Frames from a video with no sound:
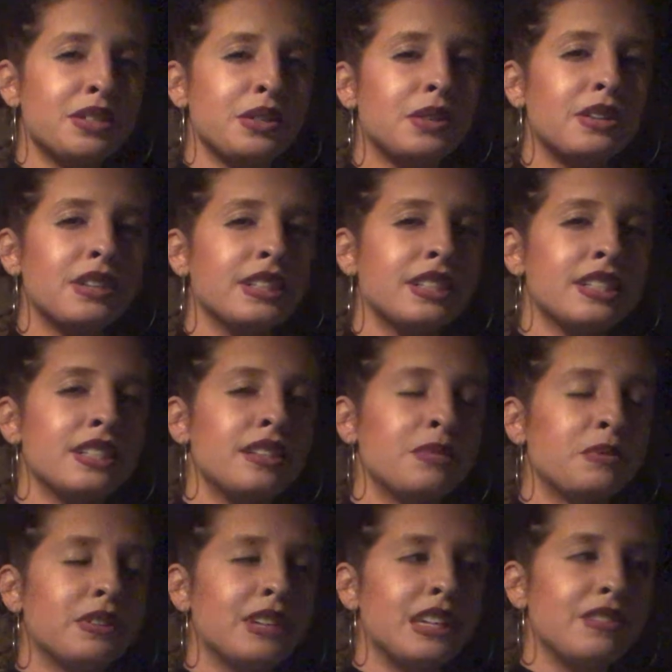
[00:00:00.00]
to talk to
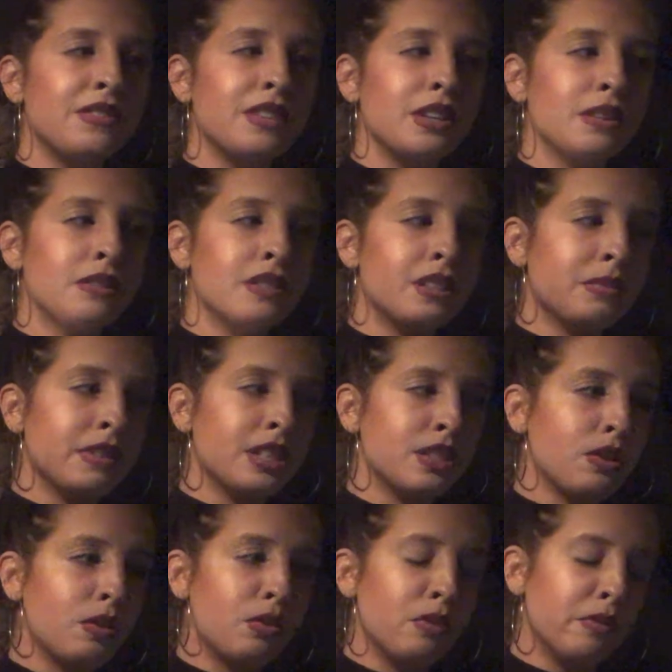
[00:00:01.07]
someone, even though something's
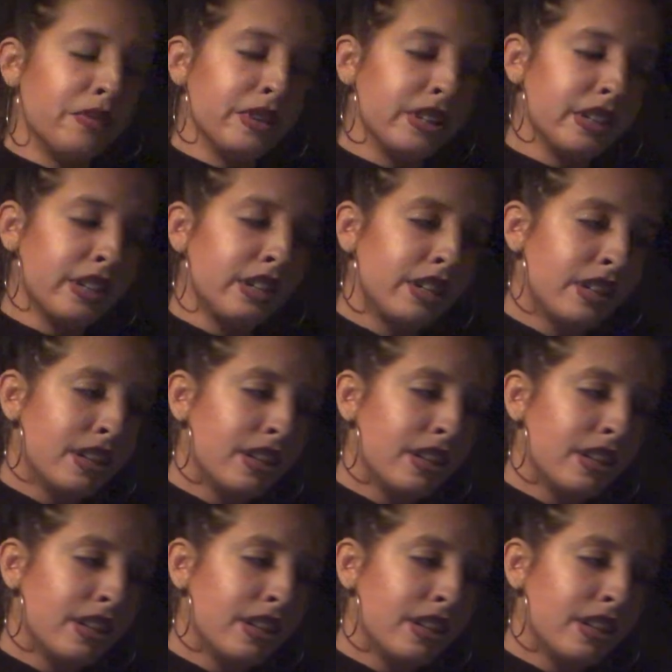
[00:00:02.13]
over.